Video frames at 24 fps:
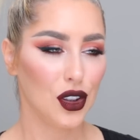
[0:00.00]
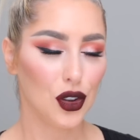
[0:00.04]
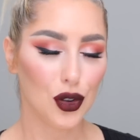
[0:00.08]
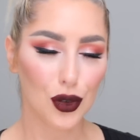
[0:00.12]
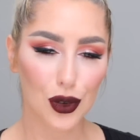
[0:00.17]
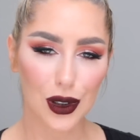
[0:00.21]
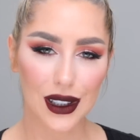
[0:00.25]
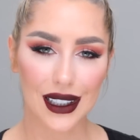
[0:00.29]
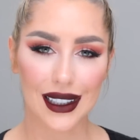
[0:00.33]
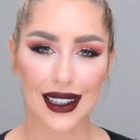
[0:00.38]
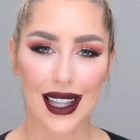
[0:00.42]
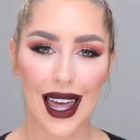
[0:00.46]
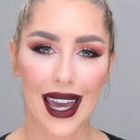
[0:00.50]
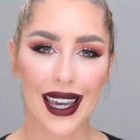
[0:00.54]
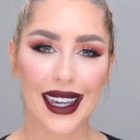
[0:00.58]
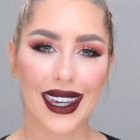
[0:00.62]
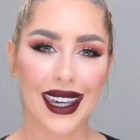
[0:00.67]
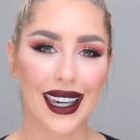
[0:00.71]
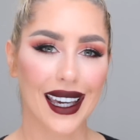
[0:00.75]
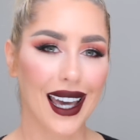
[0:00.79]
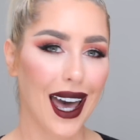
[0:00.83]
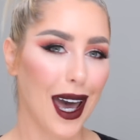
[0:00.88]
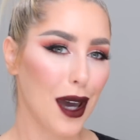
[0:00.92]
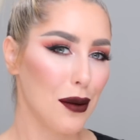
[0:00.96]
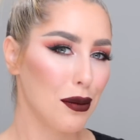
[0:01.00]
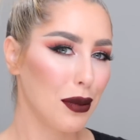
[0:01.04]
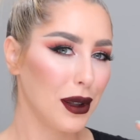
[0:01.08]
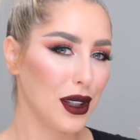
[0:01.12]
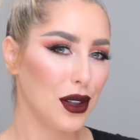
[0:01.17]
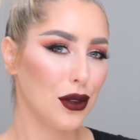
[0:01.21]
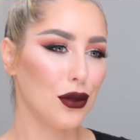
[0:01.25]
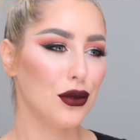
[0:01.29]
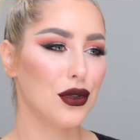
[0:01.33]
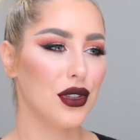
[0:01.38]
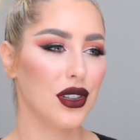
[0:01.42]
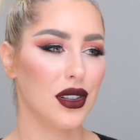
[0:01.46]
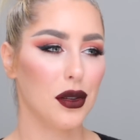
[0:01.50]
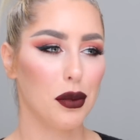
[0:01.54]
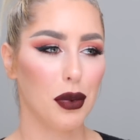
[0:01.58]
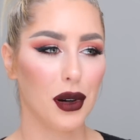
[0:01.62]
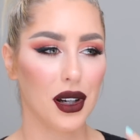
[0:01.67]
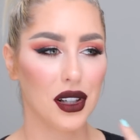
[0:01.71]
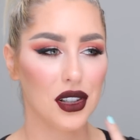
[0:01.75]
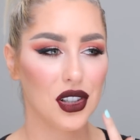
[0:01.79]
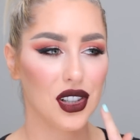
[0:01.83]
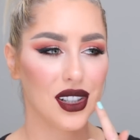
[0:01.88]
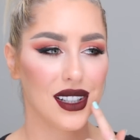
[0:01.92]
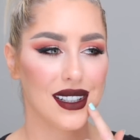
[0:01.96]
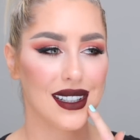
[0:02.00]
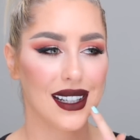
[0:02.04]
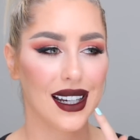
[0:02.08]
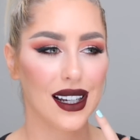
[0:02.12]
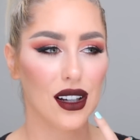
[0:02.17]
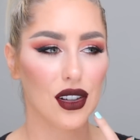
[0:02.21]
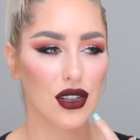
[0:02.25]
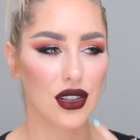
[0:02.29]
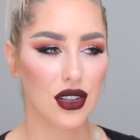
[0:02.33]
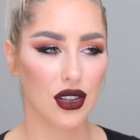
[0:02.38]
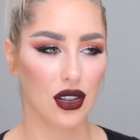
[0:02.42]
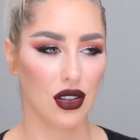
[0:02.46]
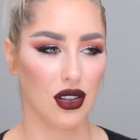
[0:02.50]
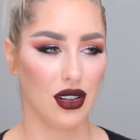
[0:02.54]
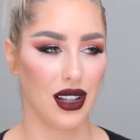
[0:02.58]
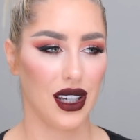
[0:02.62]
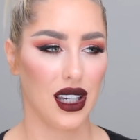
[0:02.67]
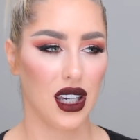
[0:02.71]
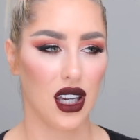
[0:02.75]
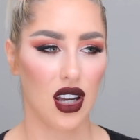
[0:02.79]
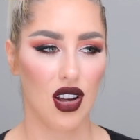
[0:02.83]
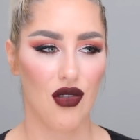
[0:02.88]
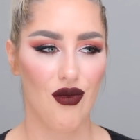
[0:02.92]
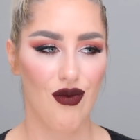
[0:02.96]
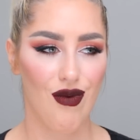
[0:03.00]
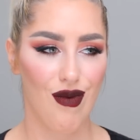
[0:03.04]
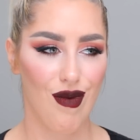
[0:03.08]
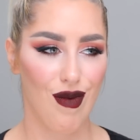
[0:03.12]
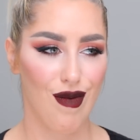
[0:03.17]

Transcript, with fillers: you didn't like it, I beat you to the punch because I also don't like it.